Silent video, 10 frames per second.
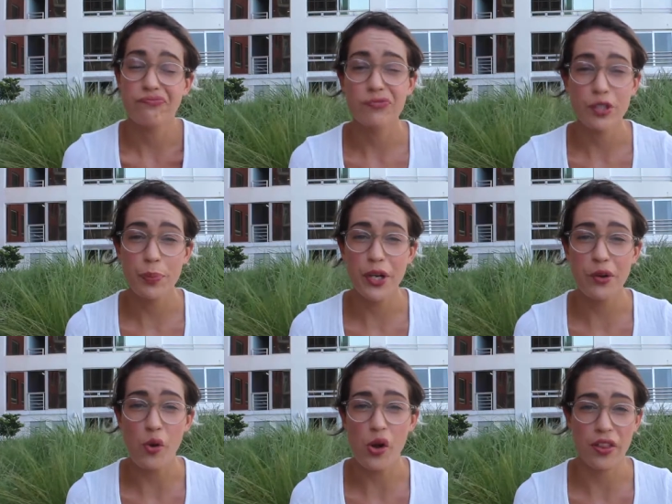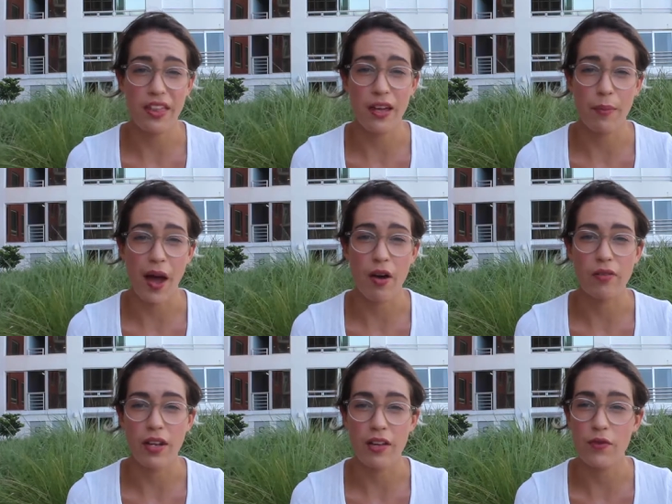it's pretty cool to think about.
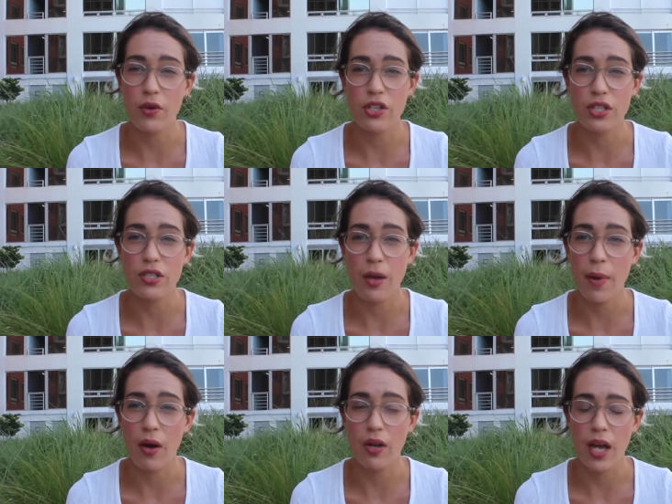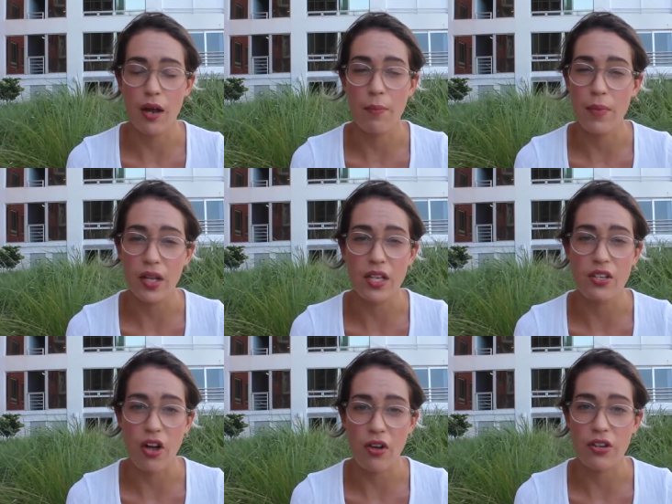Like, if you can just somehow get a
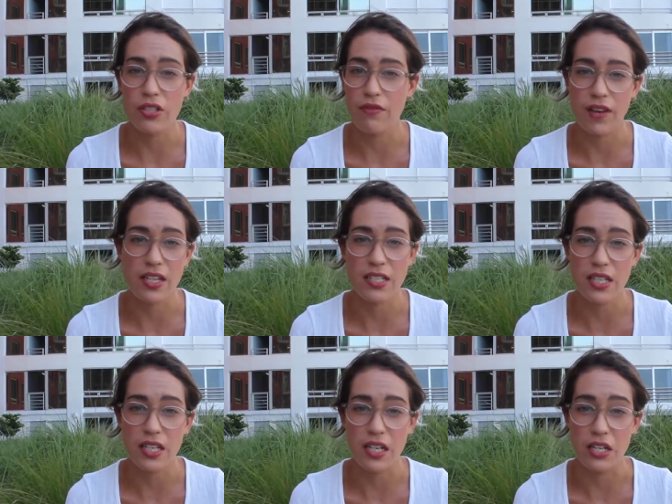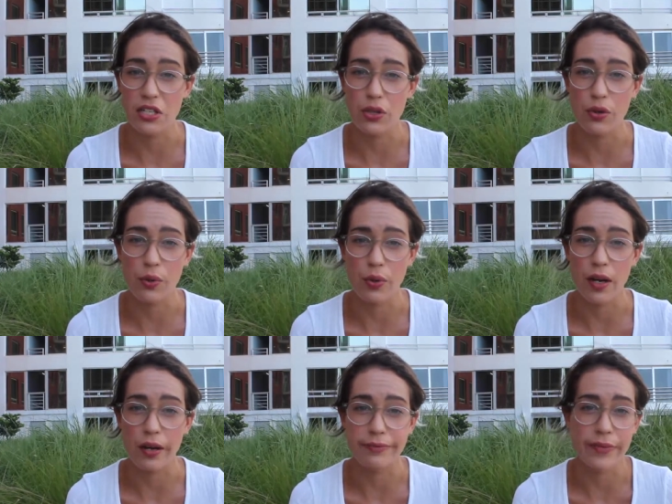million dollars invested into
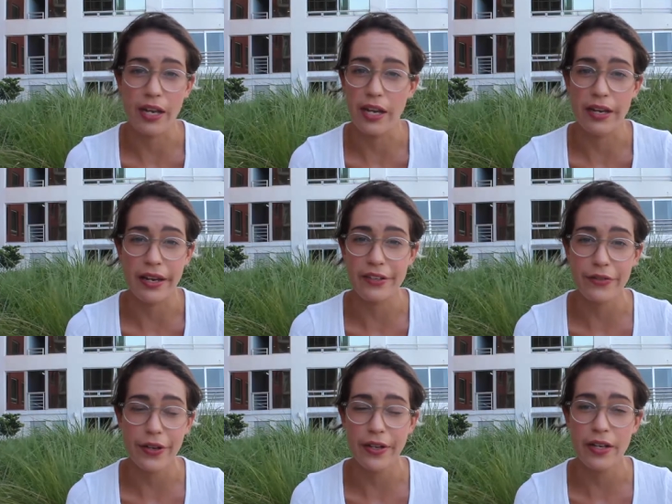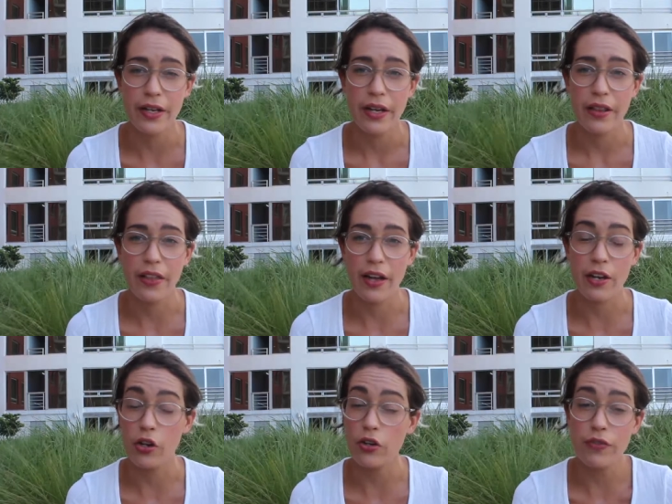an index fund,
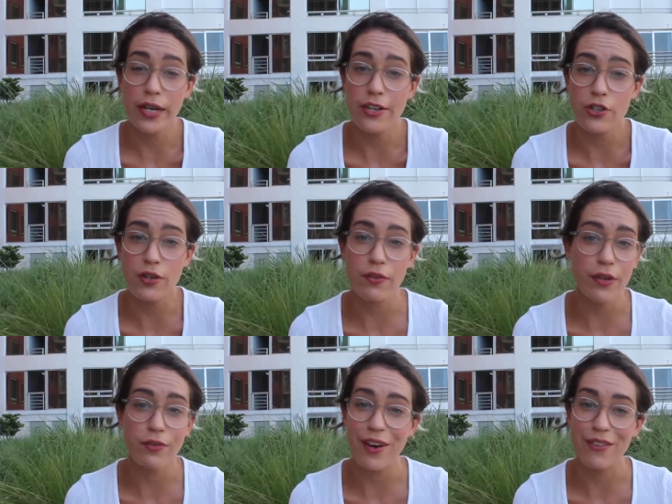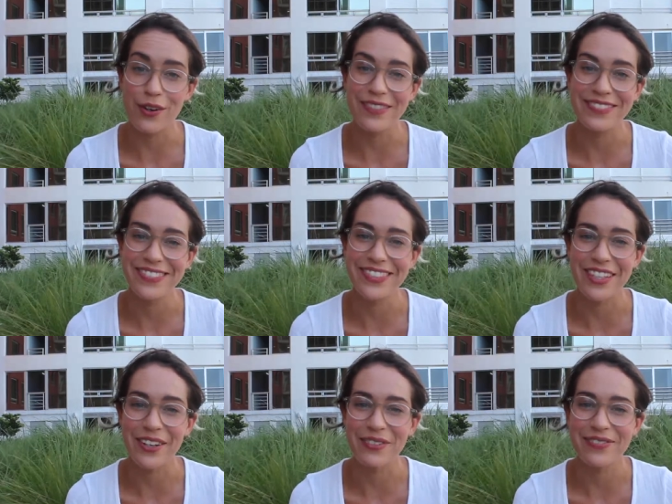then you're financially free forever.
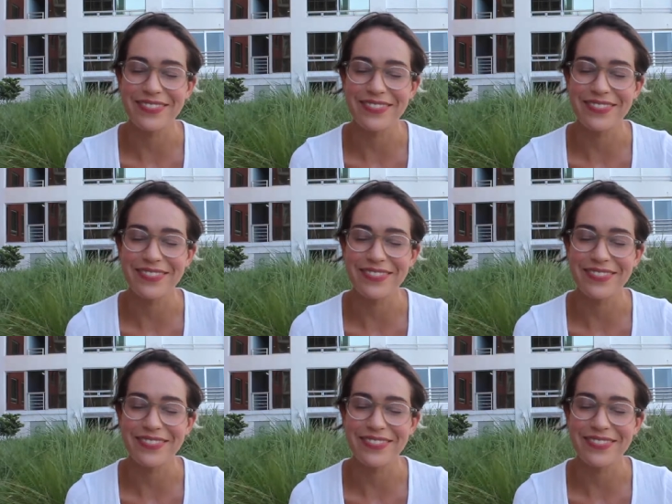So